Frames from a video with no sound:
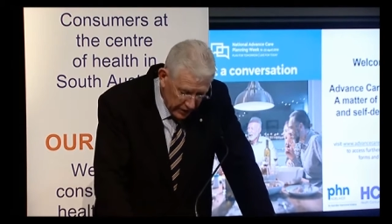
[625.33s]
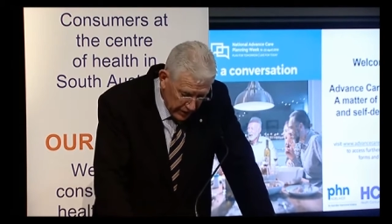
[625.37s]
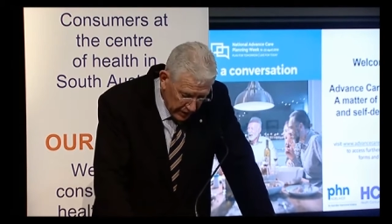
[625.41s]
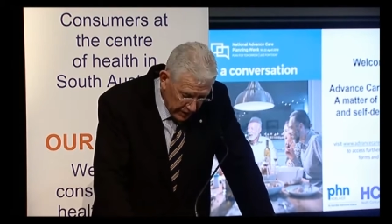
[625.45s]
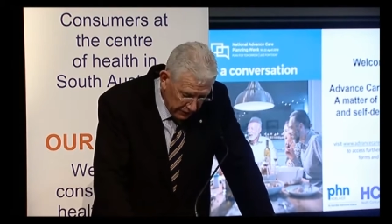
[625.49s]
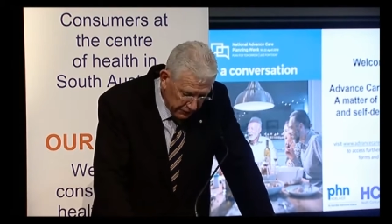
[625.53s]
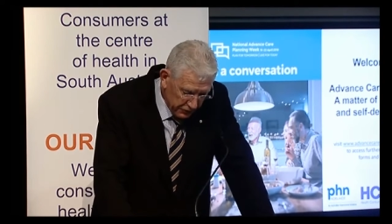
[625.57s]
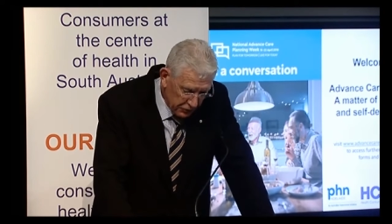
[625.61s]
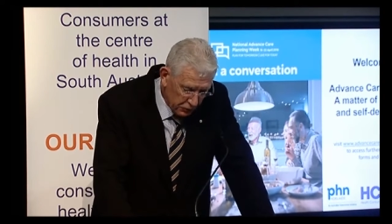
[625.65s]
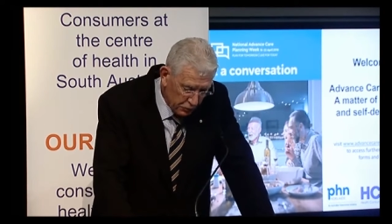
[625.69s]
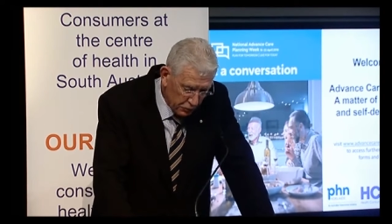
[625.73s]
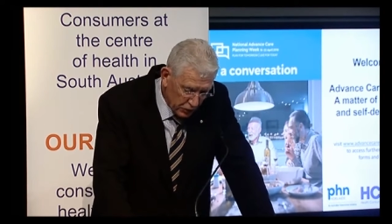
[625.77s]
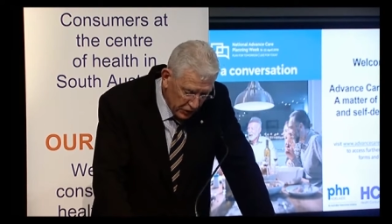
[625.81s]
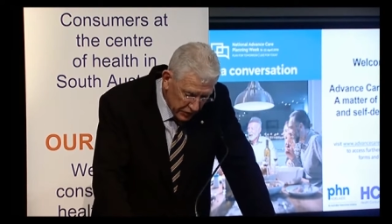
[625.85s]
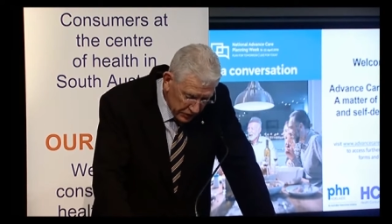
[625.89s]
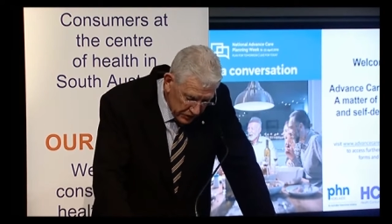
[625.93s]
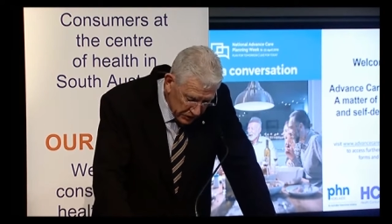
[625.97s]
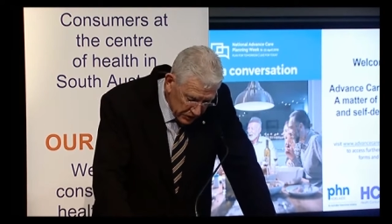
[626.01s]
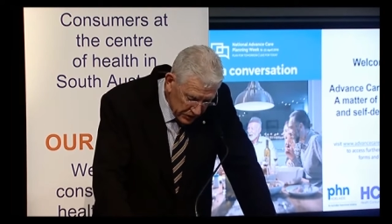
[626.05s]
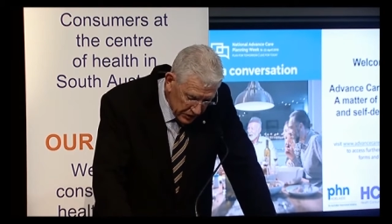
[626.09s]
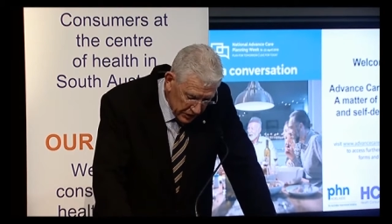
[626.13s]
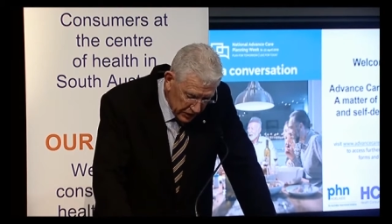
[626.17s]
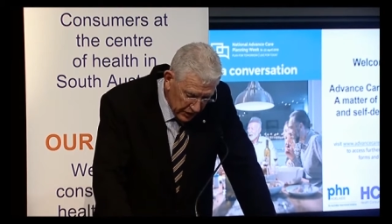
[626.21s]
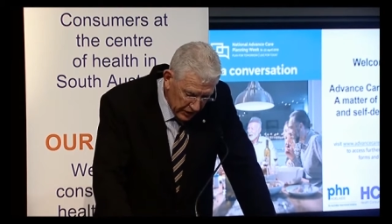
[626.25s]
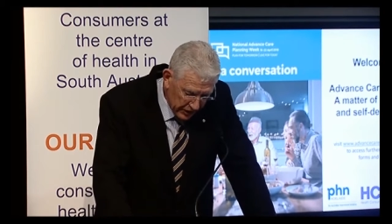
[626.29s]
if you want to
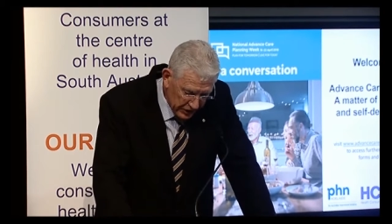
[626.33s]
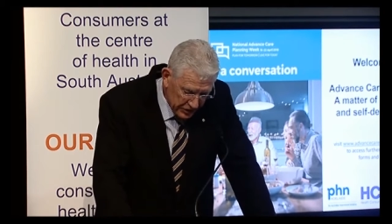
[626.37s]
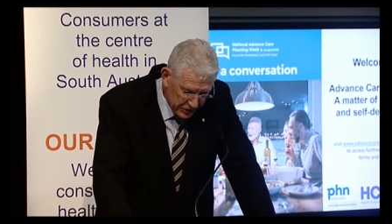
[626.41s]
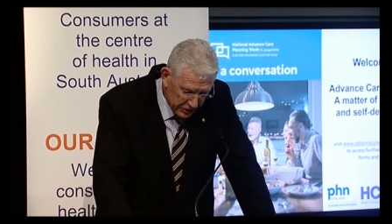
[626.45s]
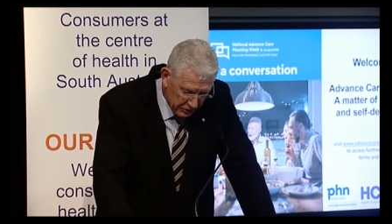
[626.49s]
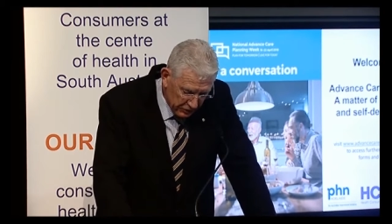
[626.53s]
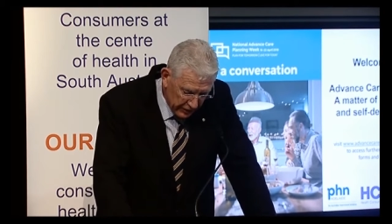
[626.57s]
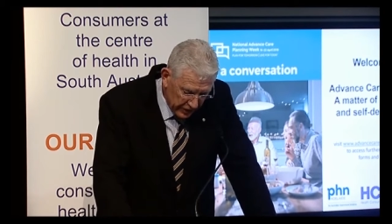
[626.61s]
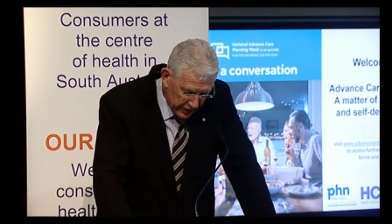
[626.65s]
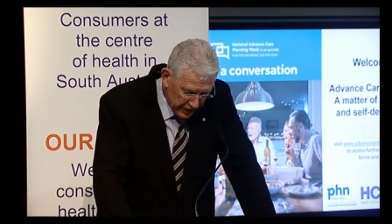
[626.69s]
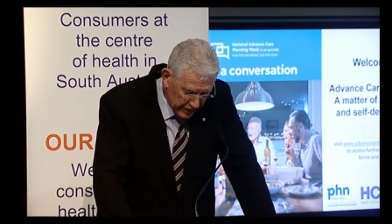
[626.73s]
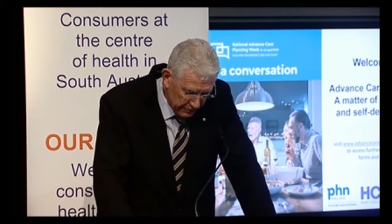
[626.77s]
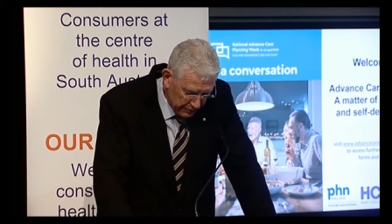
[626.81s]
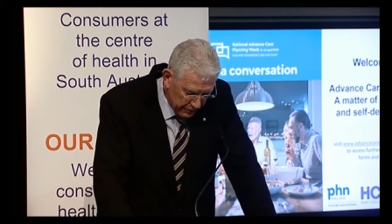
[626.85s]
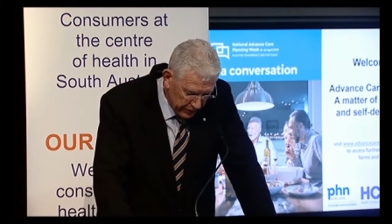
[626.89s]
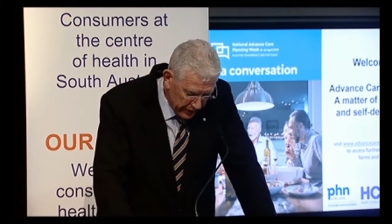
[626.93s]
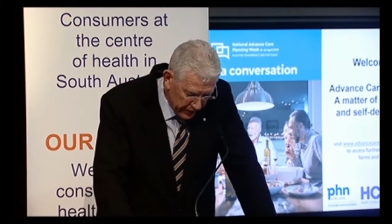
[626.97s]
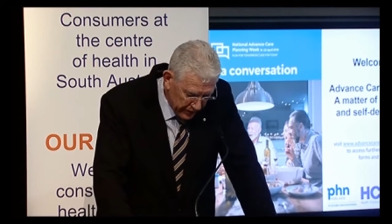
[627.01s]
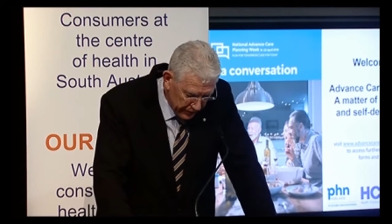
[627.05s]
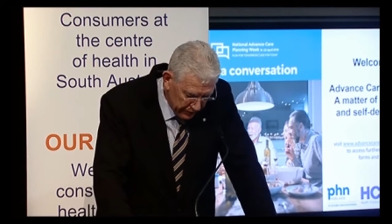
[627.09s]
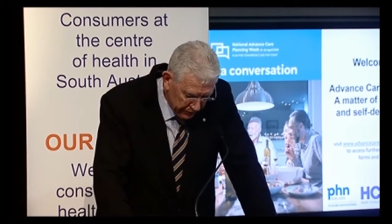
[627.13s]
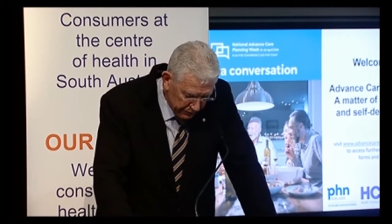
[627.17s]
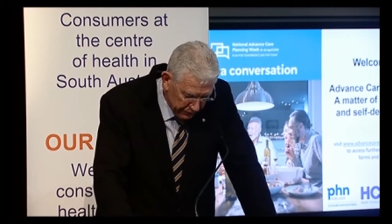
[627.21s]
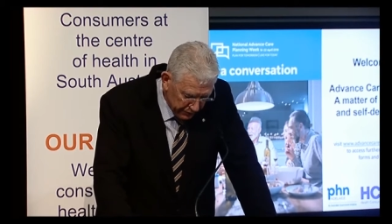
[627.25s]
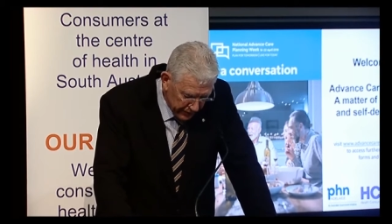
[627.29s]
die surrounded by
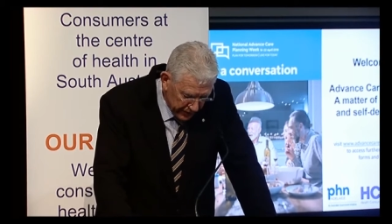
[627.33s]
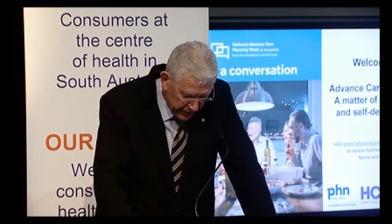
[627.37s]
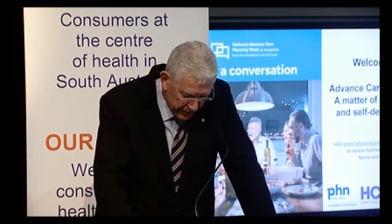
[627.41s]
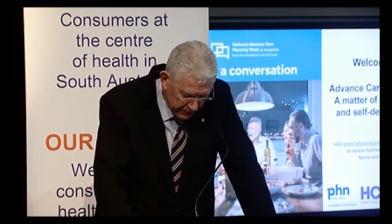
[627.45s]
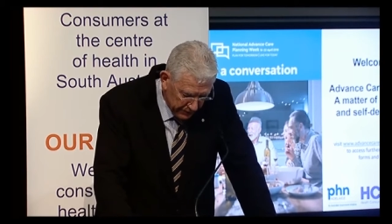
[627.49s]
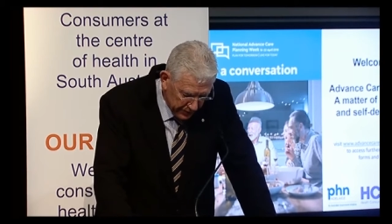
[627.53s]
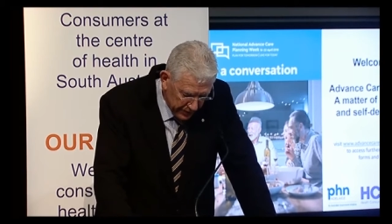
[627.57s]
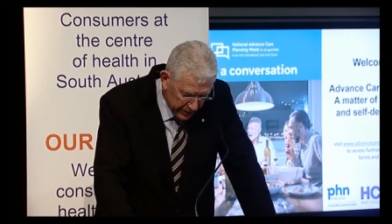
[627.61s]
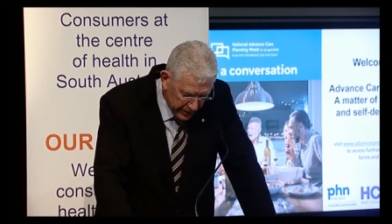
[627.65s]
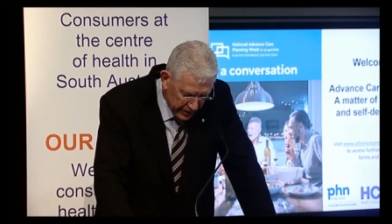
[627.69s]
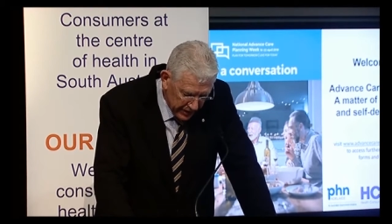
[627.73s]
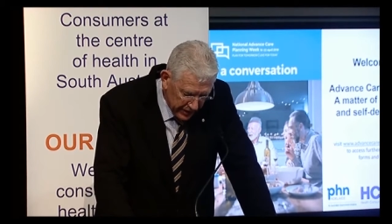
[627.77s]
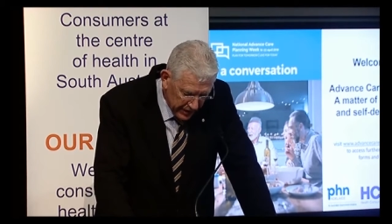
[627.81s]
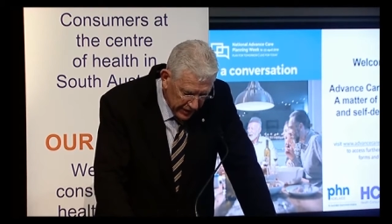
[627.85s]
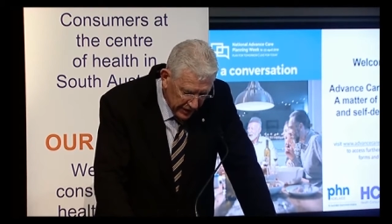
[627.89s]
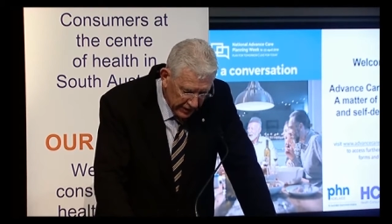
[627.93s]
your family,